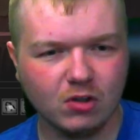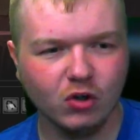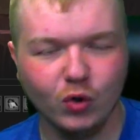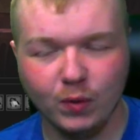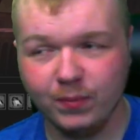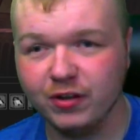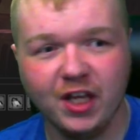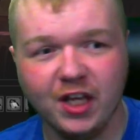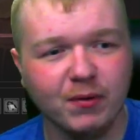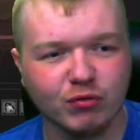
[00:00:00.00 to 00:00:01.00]
or up the
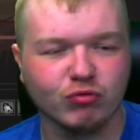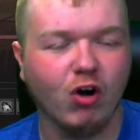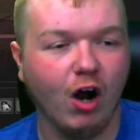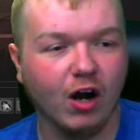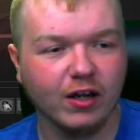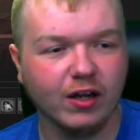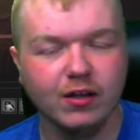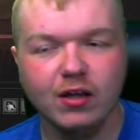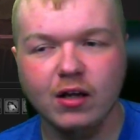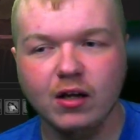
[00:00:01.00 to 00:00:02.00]
steepest rock
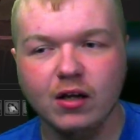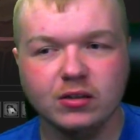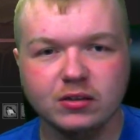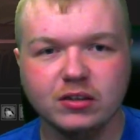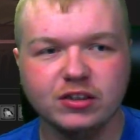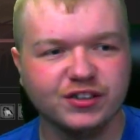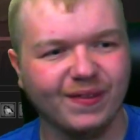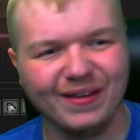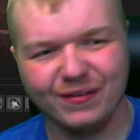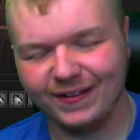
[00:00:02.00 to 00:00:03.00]
just
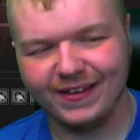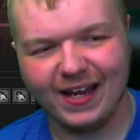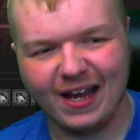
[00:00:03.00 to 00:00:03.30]
things like that.